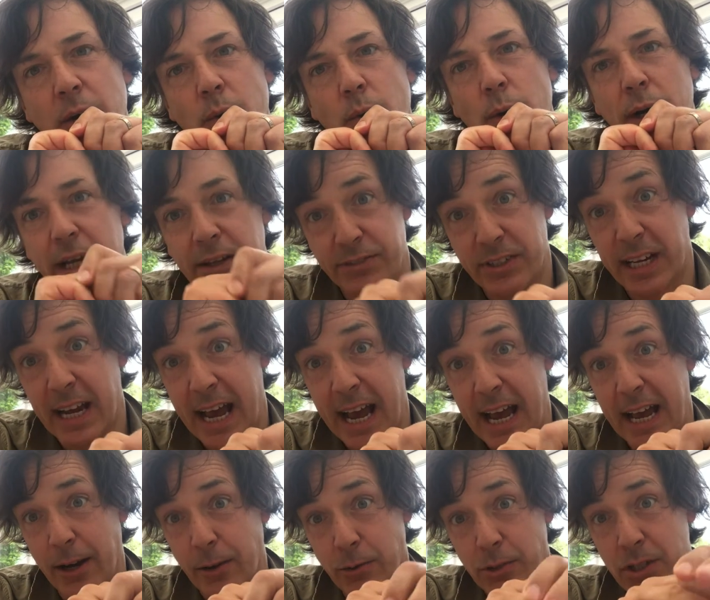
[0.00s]
We lived in a
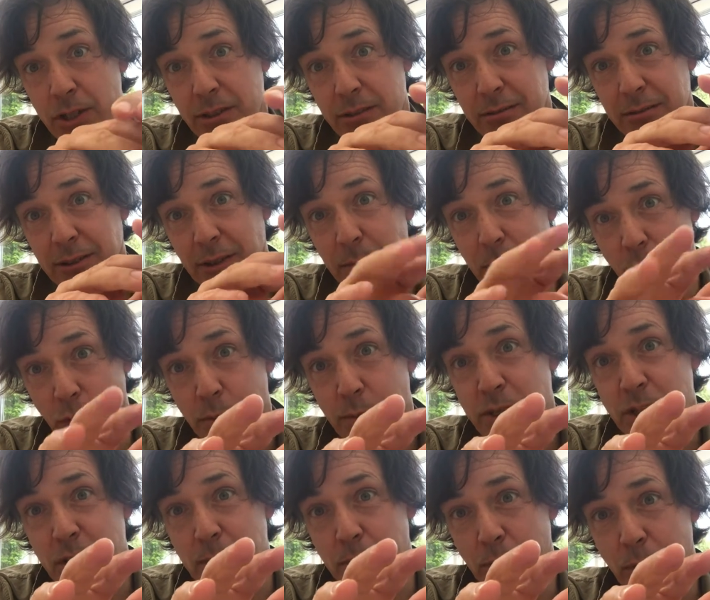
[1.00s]
house on
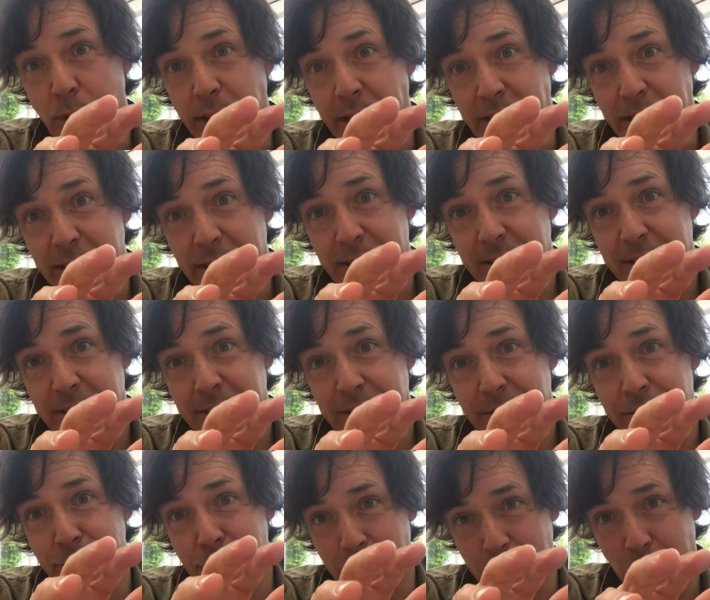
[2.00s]
Porthminster Point
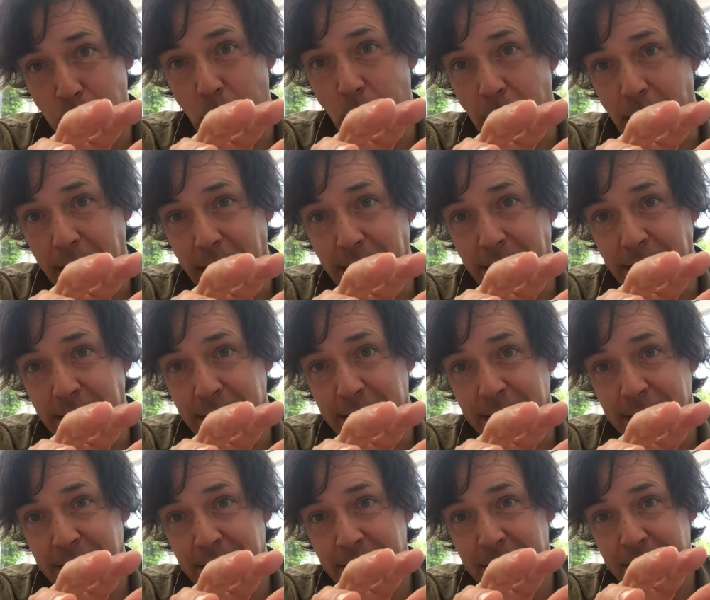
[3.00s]
for a little while,
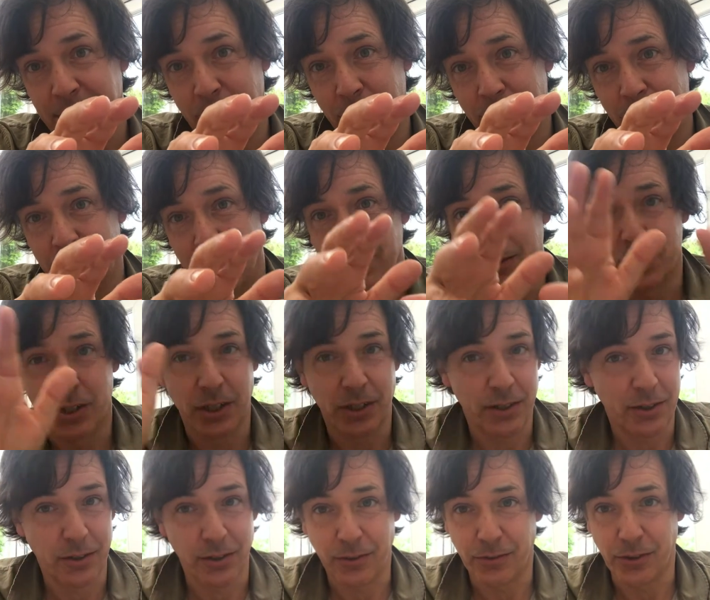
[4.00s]
which I
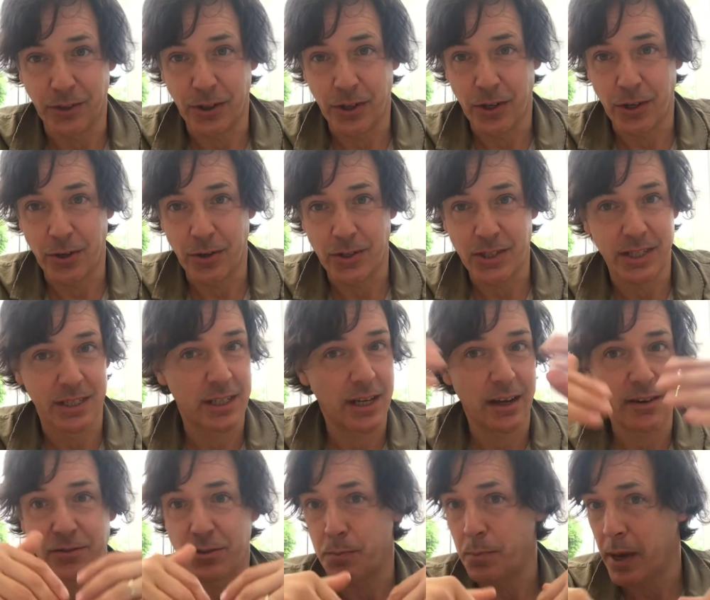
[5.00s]
don't know if you know, St.
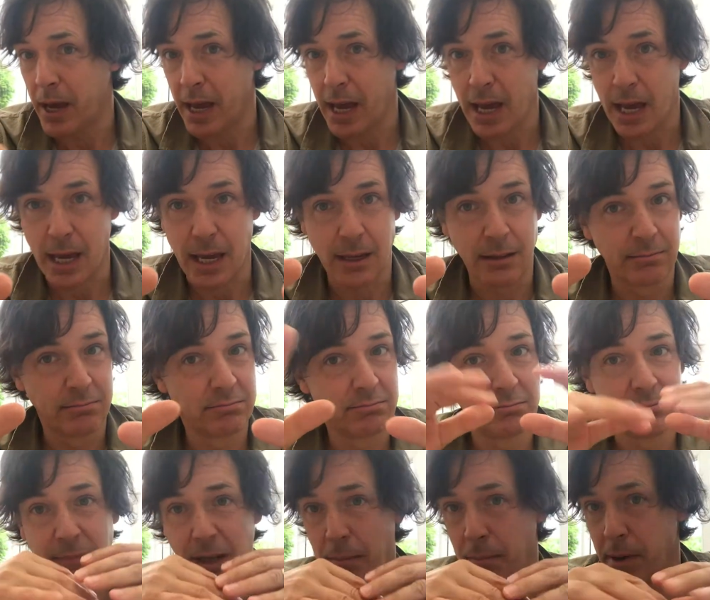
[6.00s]
Ives Bay,
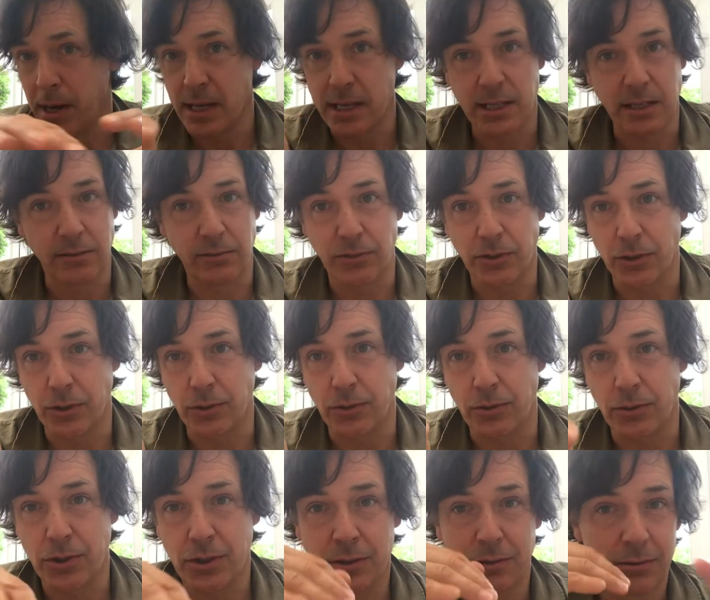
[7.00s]
amazing
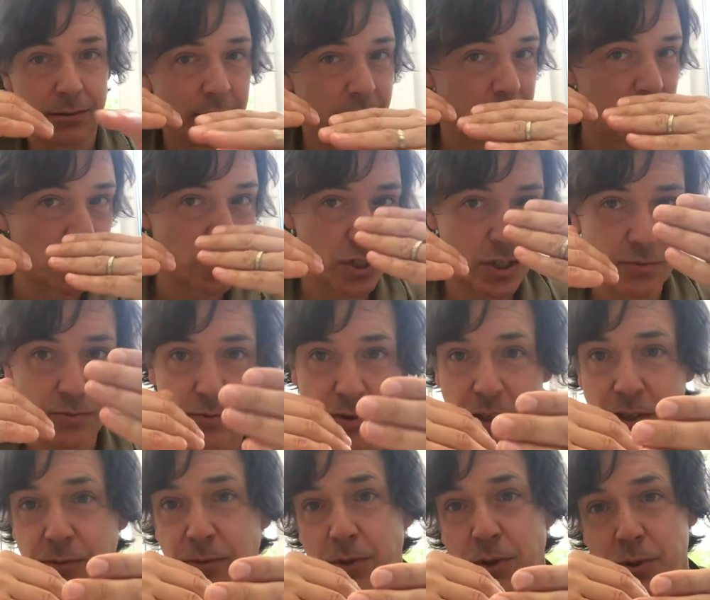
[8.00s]
views. Just in
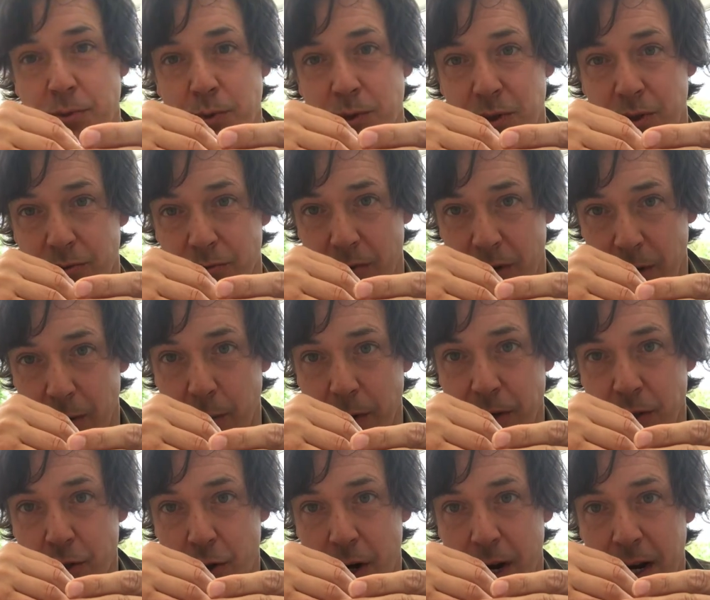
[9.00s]
front of us was the railway
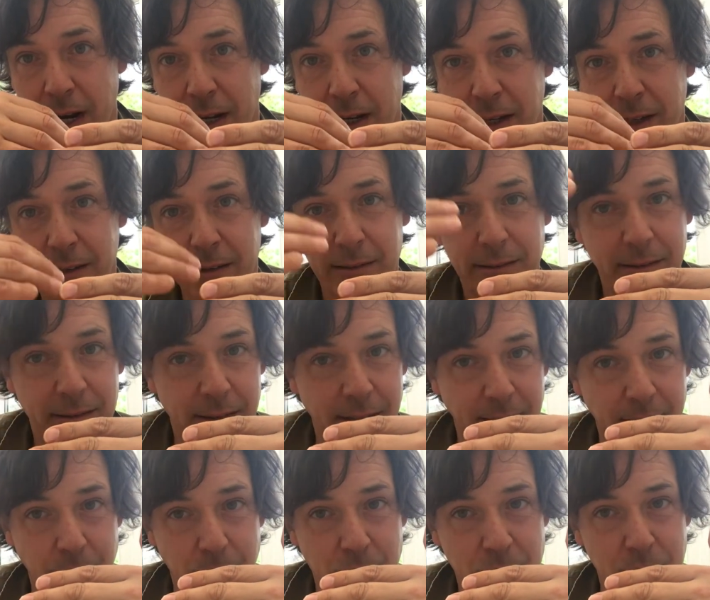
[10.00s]
track, then
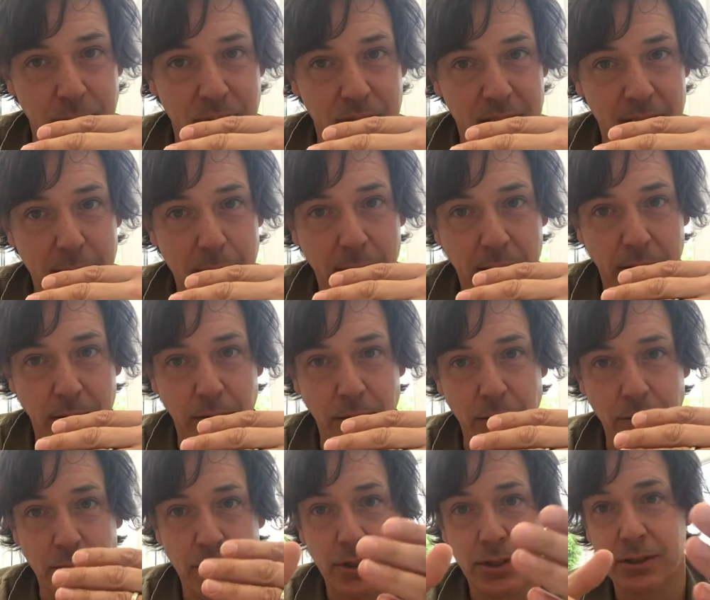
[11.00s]
there were some sea
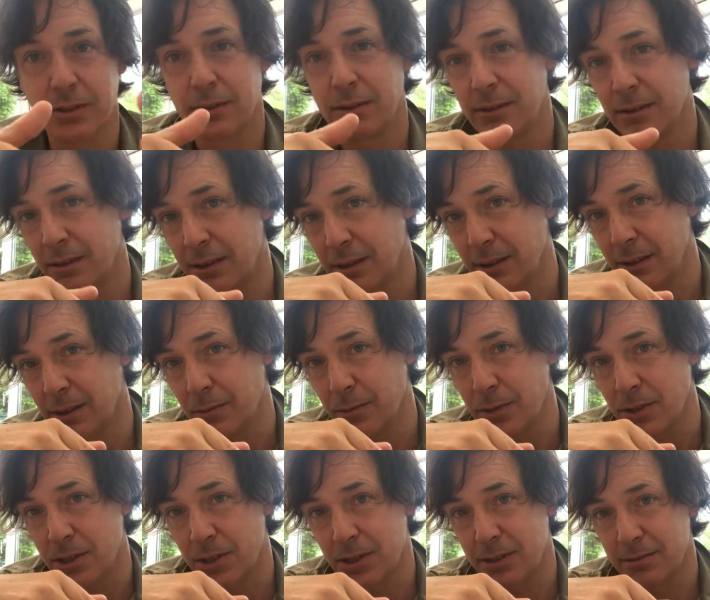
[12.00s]
meadows, then there
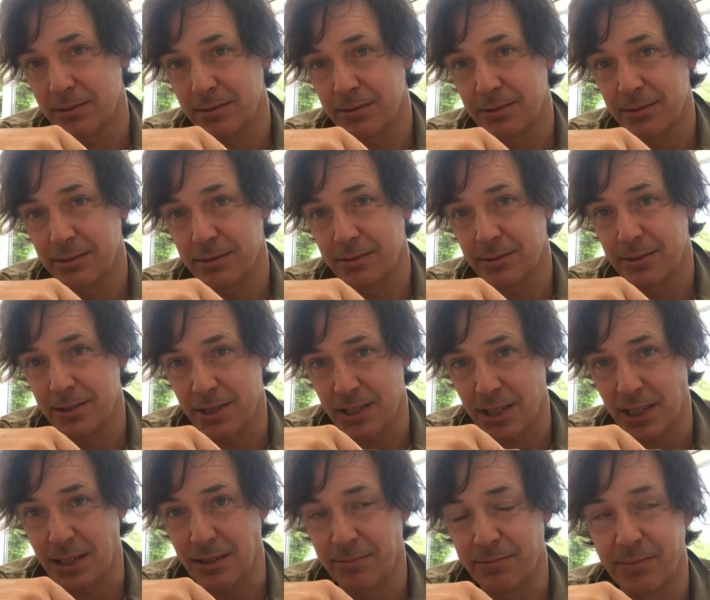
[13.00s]
was the
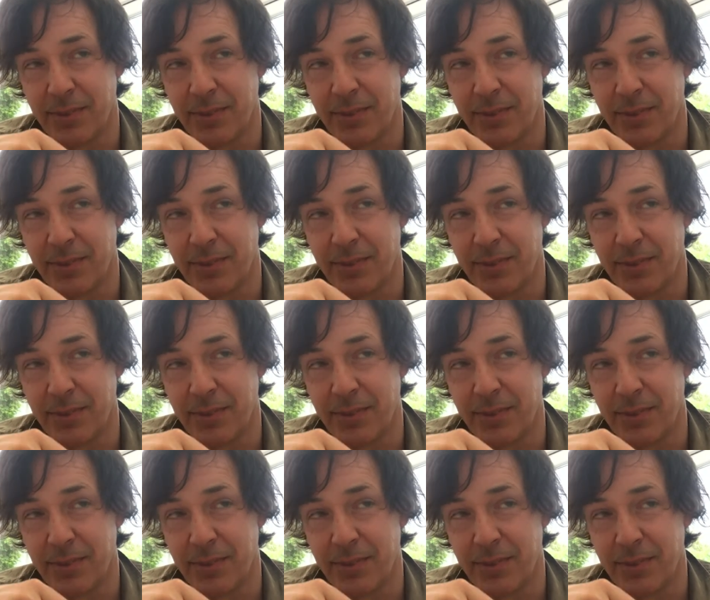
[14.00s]
sea.